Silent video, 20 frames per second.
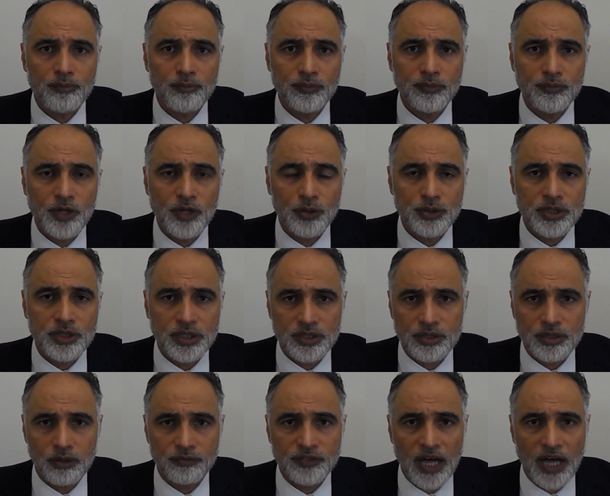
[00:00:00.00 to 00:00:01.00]

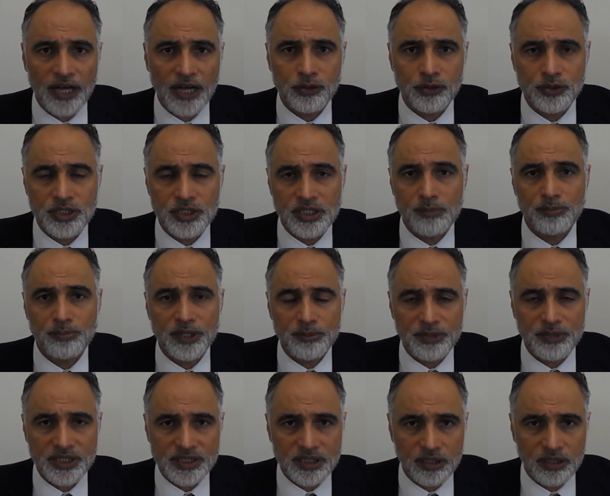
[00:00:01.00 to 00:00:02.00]
notice of that could simply
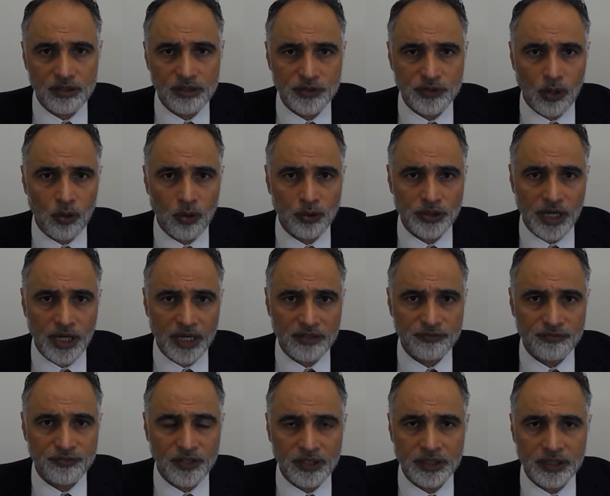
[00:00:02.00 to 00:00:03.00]
be served on a
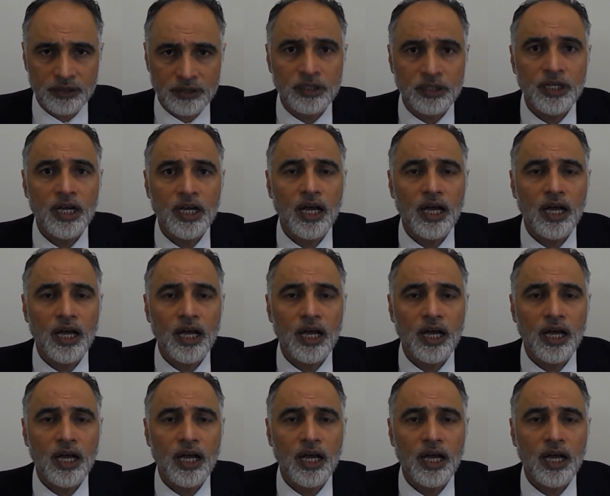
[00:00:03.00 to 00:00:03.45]
file.